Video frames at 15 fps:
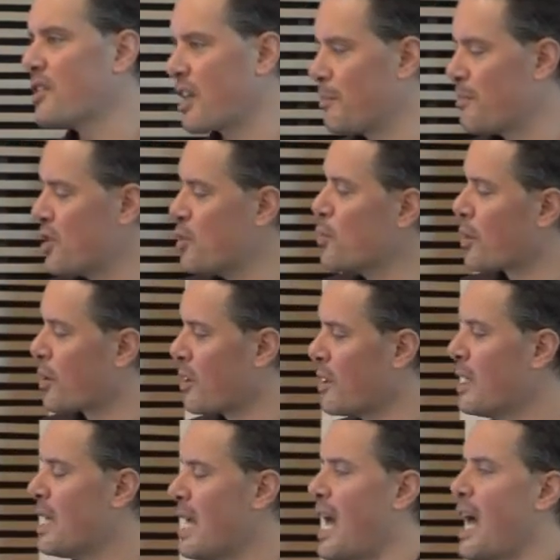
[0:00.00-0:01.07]
the computer,
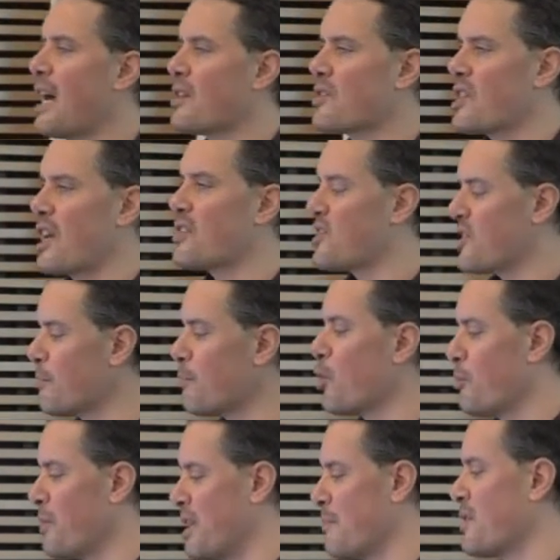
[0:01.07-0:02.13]
as a
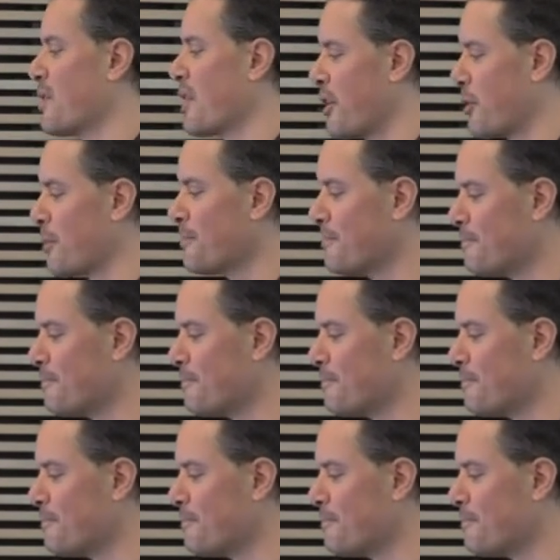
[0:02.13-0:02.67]
symbol manipulator.